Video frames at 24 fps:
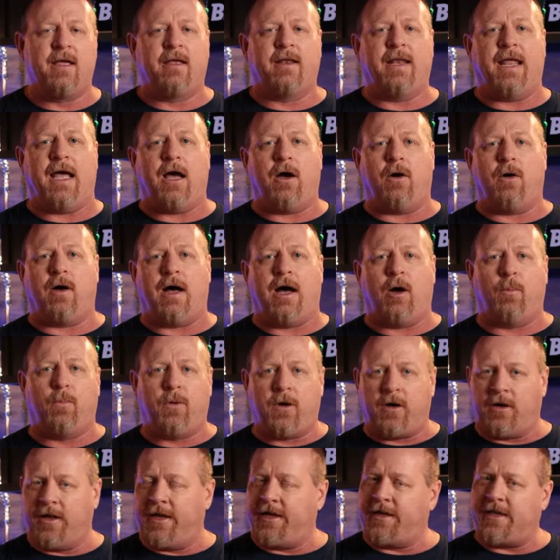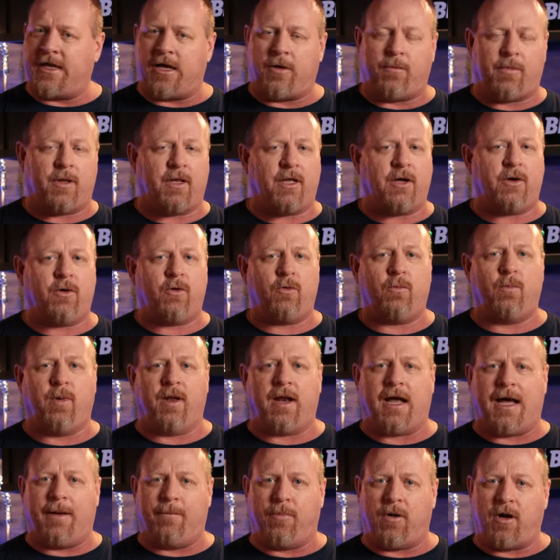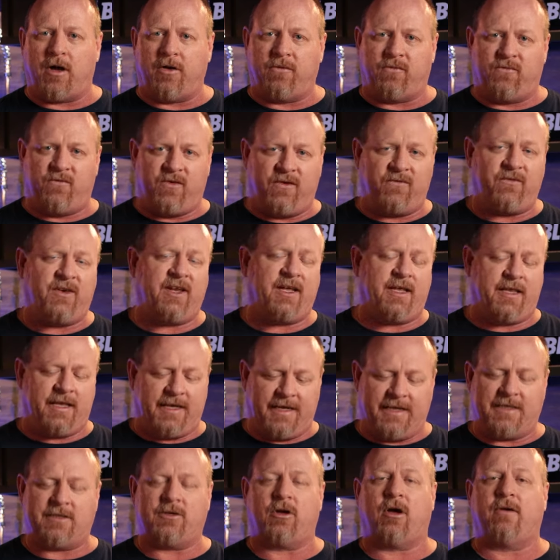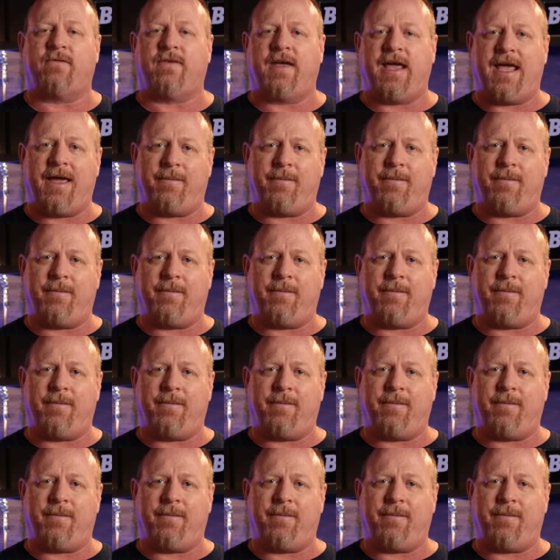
Now, I'll put a link down below, but I bought 50 of these off of